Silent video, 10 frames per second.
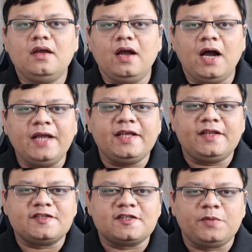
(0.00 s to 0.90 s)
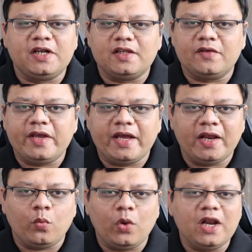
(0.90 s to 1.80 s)
Hi there, this is Pinal Dave, and I
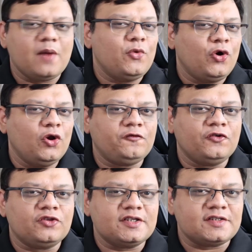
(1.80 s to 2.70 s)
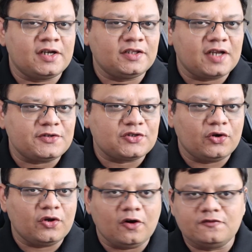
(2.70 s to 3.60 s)
welcome all of you to this another episode
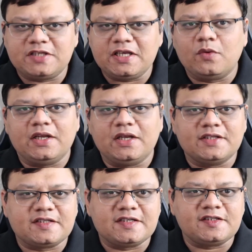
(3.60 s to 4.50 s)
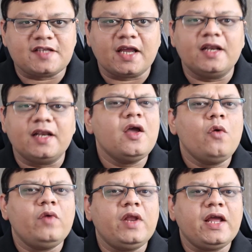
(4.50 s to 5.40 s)
of SQL in the 60 Second.
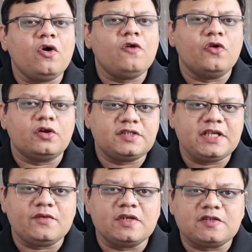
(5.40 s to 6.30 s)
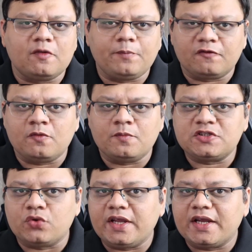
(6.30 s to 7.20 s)
When I go for SQL Server Performance
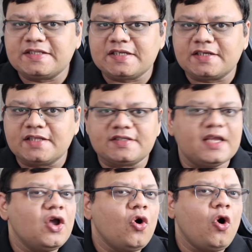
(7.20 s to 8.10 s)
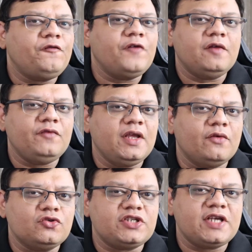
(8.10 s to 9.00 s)
Tuning Consultancy, often we have
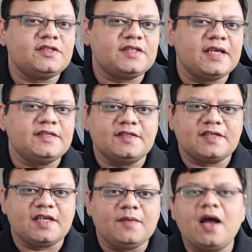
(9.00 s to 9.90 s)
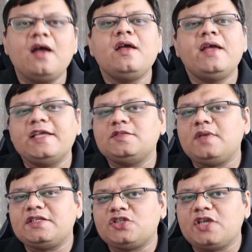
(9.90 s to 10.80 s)
to change things in schema as well
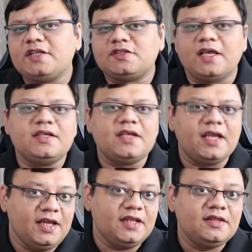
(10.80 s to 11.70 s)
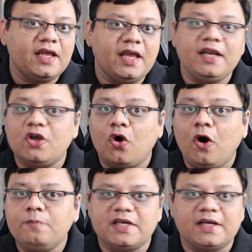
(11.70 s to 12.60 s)
as change things in any
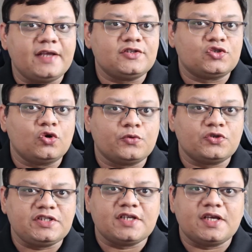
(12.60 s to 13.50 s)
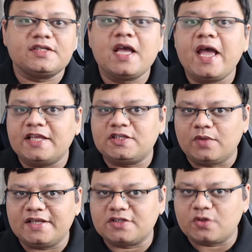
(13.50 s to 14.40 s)
object like stored procedure as well
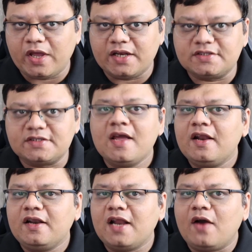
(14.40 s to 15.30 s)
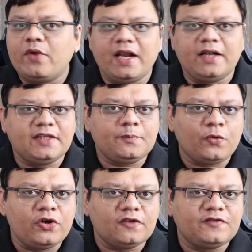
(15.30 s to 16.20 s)
as queries. Now, at that
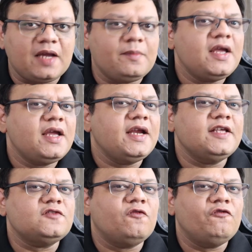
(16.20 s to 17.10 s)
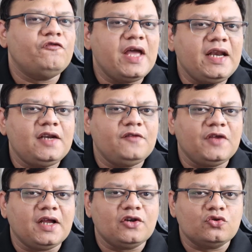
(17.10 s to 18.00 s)
point of time, it is very
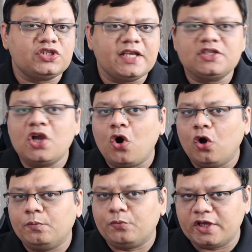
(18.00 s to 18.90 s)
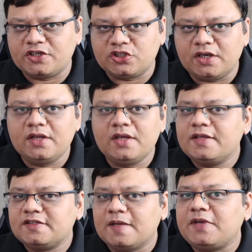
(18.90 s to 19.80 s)
difficult to change on production.
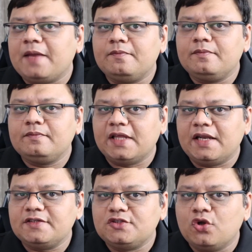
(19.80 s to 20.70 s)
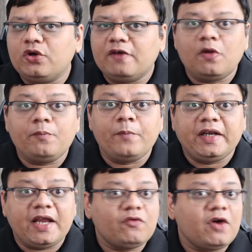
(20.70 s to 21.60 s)
Sometimes there is no development
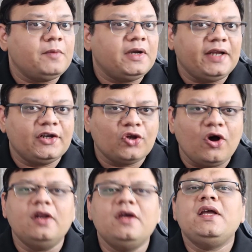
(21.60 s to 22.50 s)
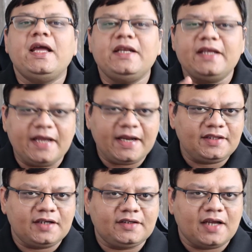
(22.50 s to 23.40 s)
environment at all, and at
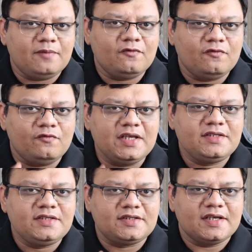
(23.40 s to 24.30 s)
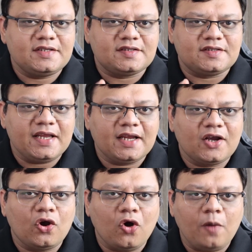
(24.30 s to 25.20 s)
that time, we just take
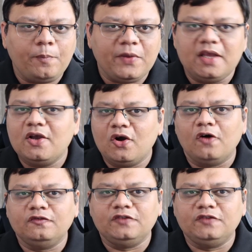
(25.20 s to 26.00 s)
copy of the